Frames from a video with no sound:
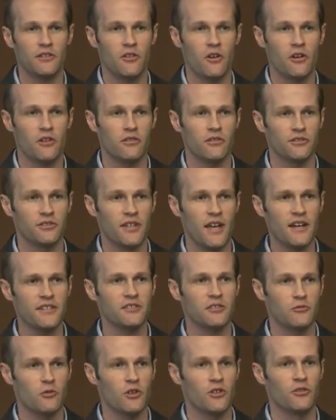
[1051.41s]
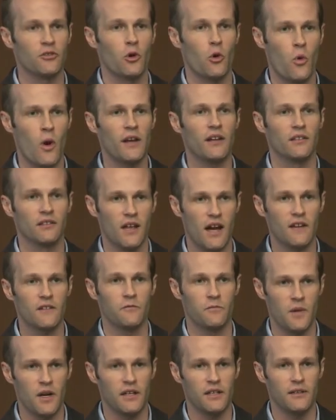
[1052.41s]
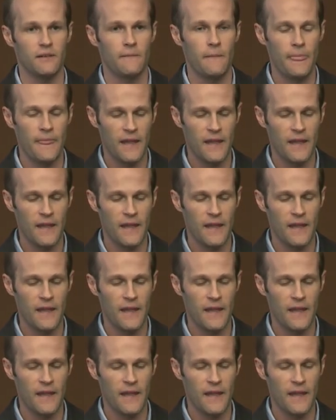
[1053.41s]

the articles, he actually earned quite a lot of money.